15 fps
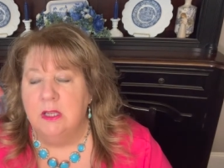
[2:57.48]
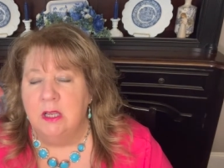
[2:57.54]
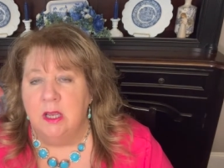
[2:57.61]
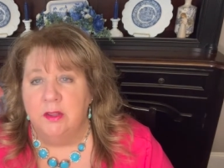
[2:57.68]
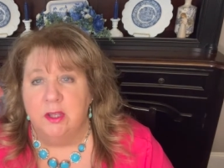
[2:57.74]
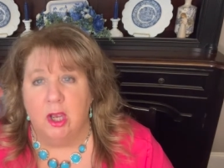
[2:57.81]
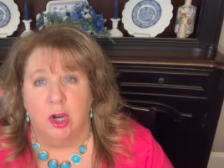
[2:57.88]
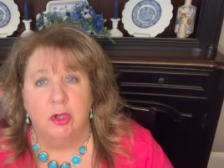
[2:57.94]

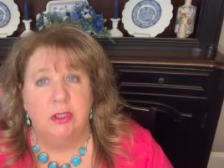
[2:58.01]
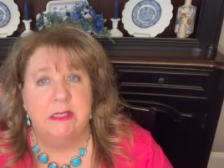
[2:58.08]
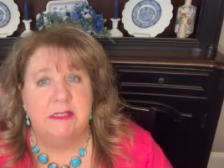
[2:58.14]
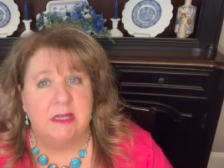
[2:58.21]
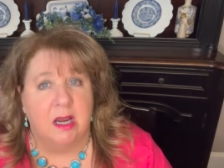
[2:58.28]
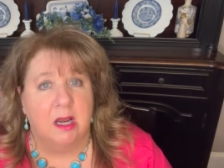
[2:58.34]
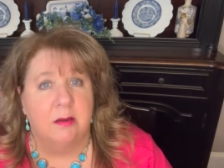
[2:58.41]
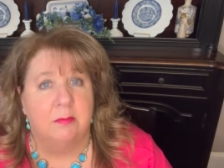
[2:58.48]
The only
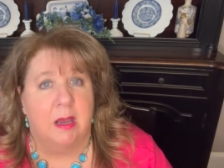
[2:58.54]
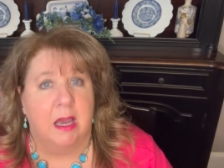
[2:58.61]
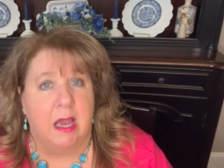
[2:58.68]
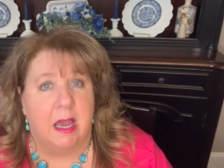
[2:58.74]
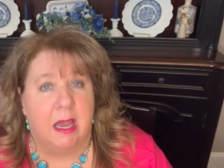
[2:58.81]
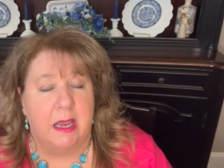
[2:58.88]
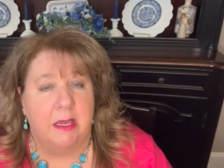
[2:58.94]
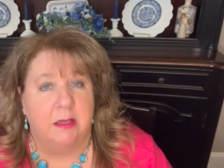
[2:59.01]
time
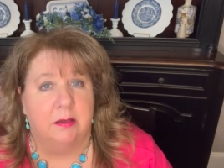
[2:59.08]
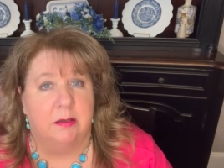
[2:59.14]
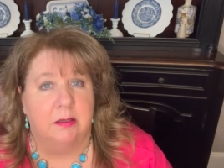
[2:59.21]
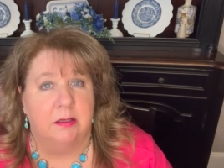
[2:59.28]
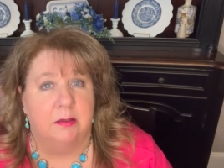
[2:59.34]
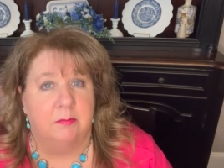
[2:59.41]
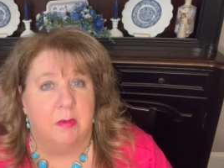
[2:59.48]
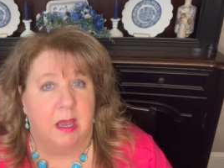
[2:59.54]
I
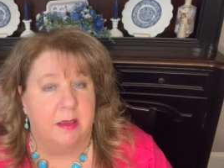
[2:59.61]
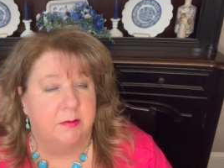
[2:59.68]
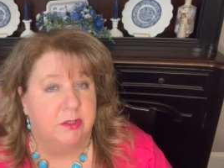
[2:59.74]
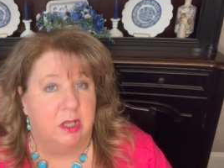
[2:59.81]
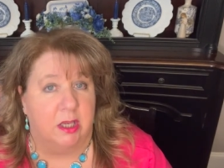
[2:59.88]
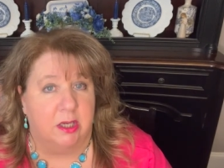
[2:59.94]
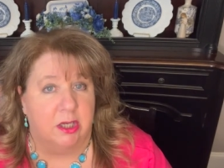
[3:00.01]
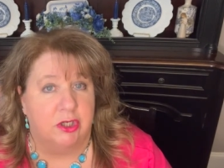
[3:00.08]
my
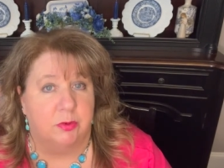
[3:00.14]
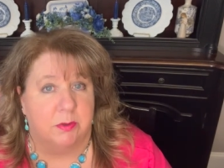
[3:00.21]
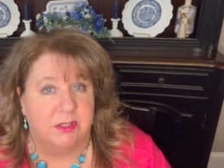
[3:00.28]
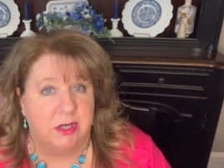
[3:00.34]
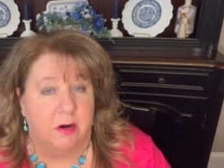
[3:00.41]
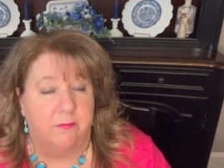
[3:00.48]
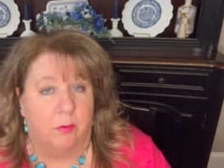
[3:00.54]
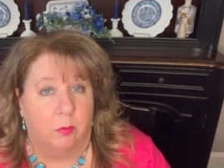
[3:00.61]
luggage was
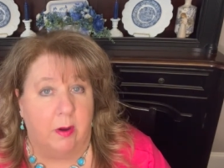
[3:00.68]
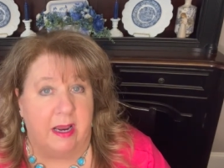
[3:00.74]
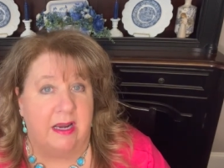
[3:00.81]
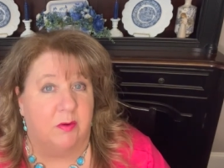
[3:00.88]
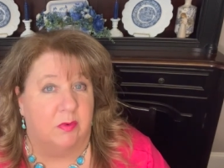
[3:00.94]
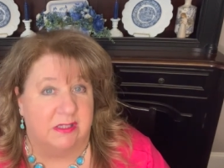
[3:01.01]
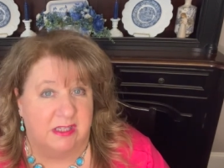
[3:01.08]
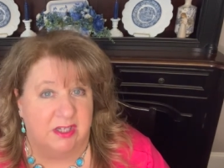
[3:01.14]

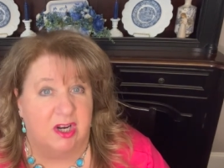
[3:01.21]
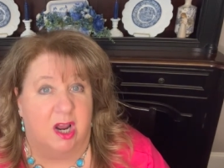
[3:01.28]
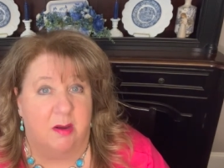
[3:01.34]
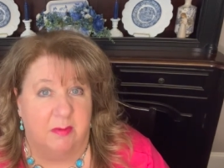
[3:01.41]
overweight was the time